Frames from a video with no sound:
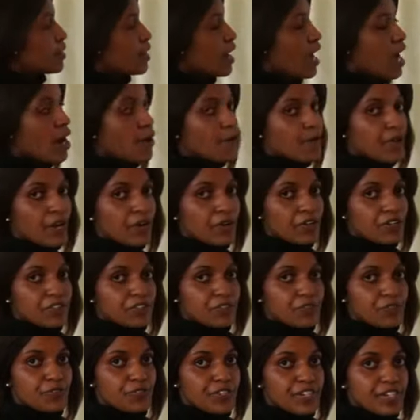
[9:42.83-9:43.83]
How we are going
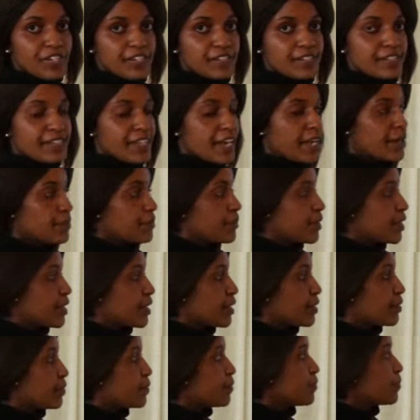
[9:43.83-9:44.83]
to read time here?
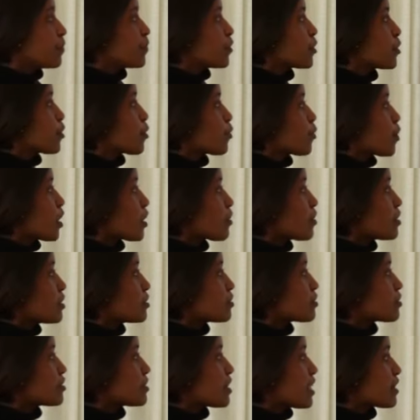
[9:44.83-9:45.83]
We are going
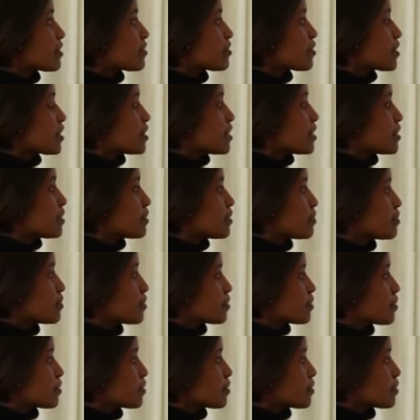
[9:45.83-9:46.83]
to start reading,
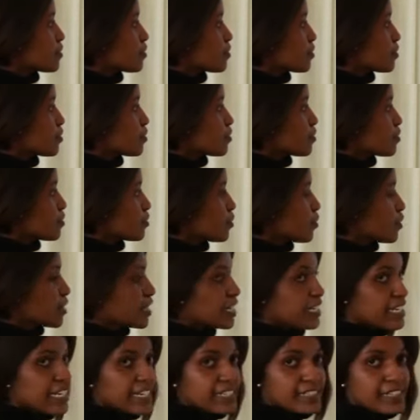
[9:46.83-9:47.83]

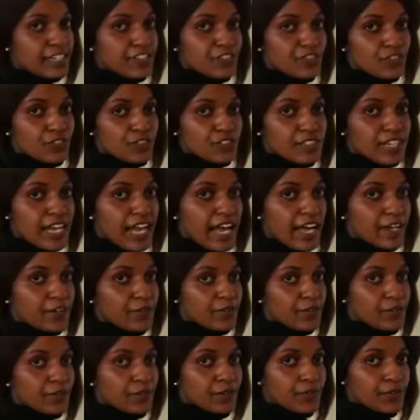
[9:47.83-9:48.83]
looking at the short arrow
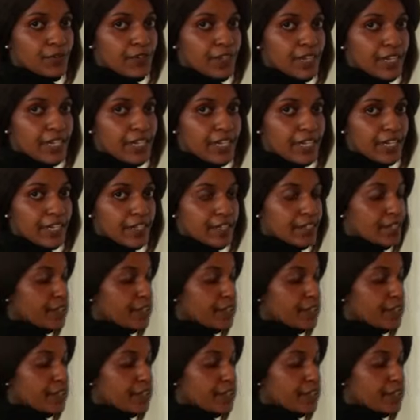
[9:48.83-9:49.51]
here.